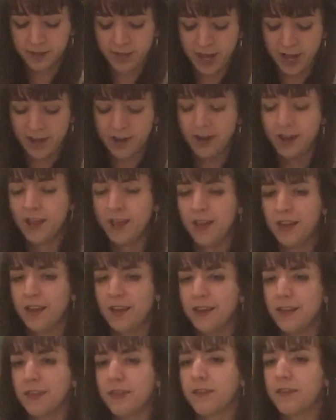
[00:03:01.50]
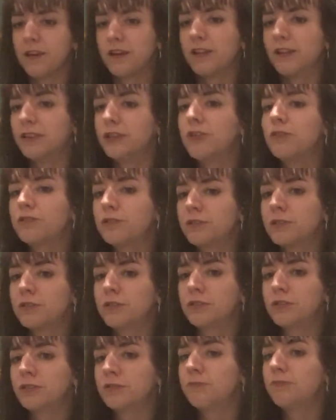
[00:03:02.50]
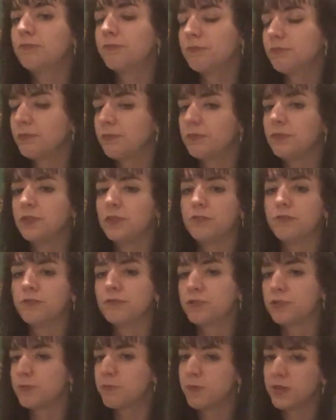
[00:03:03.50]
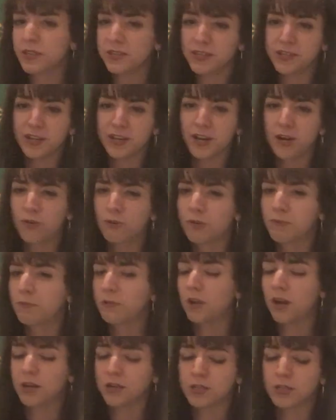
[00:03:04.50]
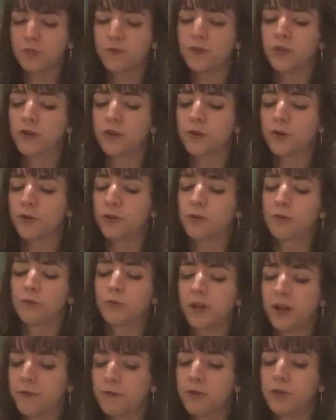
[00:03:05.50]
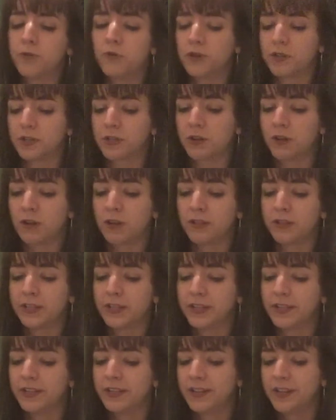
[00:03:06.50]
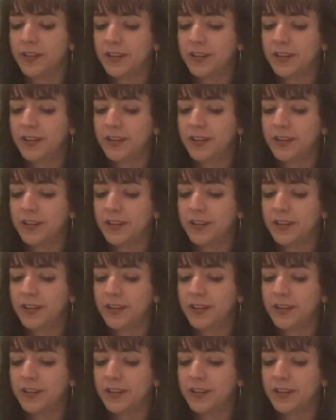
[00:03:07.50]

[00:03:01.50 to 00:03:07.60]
that the local news media or blogosphere or whatever you want to call it